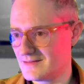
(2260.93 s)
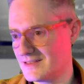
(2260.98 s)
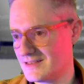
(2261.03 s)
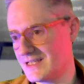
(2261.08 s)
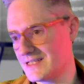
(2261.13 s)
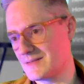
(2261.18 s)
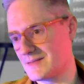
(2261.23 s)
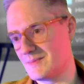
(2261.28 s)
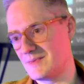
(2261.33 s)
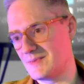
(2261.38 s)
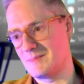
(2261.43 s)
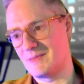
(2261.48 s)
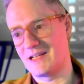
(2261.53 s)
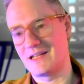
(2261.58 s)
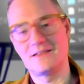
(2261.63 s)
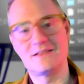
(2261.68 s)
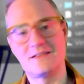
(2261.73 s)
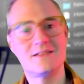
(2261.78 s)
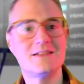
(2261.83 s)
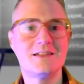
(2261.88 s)
that's a bit
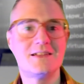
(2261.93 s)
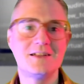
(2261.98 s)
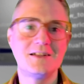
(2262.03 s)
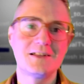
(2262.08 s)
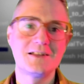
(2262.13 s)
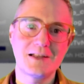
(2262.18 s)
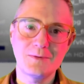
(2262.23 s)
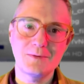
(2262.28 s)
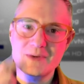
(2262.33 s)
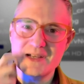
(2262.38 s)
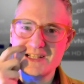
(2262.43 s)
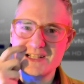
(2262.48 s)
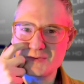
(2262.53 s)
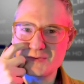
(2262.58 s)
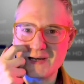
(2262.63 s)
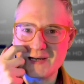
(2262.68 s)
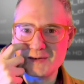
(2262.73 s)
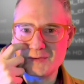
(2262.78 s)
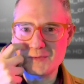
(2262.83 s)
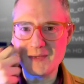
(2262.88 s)
better. We can
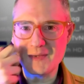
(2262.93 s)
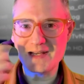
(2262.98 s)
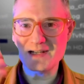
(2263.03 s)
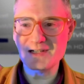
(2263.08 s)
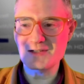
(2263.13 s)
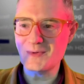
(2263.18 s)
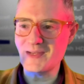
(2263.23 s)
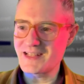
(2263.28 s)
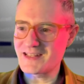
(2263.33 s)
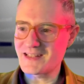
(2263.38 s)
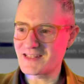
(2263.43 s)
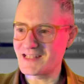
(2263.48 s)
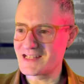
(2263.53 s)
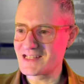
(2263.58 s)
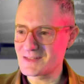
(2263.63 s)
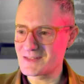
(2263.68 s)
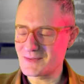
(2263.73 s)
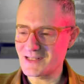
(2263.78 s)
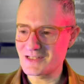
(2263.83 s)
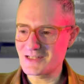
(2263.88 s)
tweak
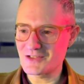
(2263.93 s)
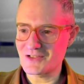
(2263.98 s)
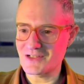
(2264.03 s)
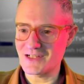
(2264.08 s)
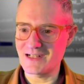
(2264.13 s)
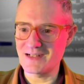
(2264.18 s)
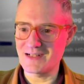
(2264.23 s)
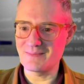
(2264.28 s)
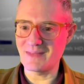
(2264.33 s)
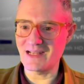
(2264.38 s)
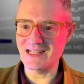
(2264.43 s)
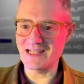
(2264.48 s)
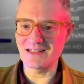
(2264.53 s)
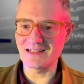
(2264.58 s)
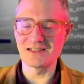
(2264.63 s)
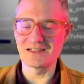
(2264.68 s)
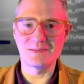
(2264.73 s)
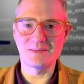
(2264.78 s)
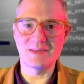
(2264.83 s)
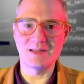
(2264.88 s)
things. We can try and make
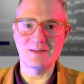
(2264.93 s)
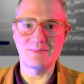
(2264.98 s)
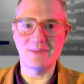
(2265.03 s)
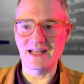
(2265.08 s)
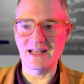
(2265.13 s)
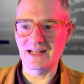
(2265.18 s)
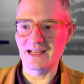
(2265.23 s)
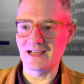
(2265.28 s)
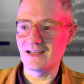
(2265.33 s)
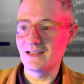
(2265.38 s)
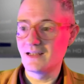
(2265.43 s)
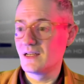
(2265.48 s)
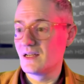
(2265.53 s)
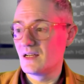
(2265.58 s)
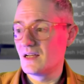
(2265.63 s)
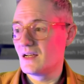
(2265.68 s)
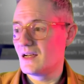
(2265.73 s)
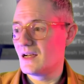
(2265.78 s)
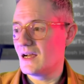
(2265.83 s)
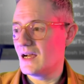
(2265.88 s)
it look a bit better.
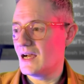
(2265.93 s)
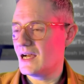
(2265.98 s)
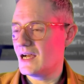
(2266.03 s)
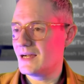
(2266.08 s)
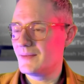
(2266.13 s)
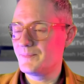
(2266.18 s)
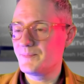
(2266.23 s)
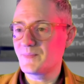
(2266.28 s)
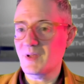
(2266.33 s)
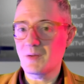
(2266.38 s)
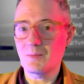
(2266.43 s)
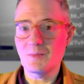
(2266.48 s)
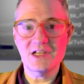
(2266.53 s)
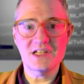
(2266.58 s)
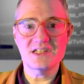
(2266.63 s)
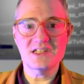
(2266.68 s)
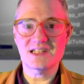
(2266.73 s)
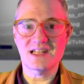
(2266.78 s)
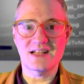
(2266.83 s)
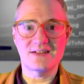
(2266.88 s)
And we
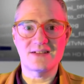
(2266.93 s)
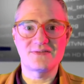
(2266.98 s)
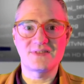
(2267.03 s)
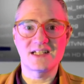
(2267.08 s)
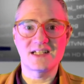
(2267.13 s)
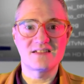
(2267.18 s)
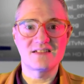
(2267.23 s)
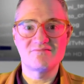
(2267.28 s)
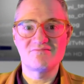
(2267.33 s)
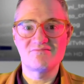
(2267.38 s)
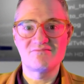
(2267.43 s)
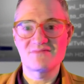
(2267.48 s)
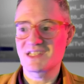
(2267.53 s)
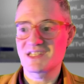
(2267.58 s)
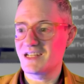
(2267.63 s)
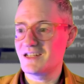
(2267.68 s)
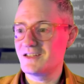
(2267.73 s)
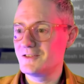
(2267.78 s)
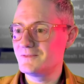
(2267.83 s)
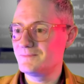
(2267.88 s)
can just have fun.
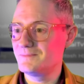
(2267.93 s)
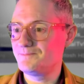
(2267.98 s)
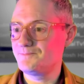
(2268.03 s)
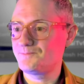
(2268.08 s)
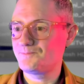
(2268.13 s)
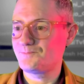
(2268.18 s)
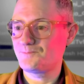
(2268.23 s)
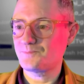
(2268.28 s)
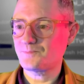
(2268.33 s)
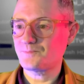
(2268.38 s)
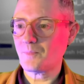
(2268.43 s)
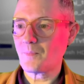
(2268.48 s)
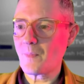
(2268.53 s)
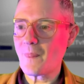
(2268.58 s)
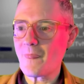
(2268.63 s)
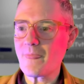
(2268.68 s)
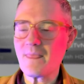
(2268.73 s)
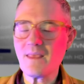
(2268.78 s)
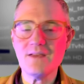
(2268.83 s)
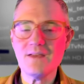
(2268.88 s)
So,
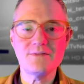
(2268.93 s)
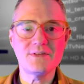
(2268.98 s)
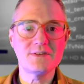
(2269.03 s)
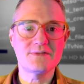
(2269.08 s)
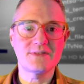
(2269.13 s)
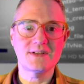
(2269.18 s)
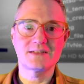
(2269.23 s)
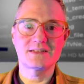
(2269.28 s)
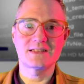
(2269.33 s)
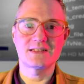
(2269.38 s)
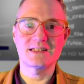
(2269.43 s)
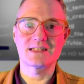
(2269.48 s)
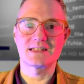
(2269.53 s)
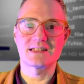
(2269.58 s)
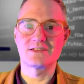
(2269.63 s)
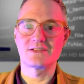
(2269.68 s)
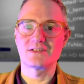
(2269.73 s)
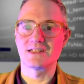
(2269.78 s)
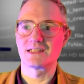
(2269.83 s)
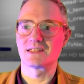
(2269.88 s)
if you found this
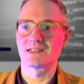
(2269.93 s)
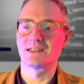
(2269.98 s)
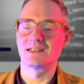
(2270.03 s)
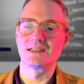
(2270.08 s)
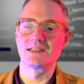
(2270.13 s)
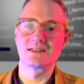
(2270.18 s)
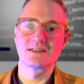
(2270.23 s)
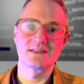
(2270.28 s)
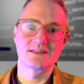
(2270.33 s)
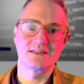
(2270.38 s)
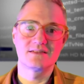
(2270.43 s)
interesting,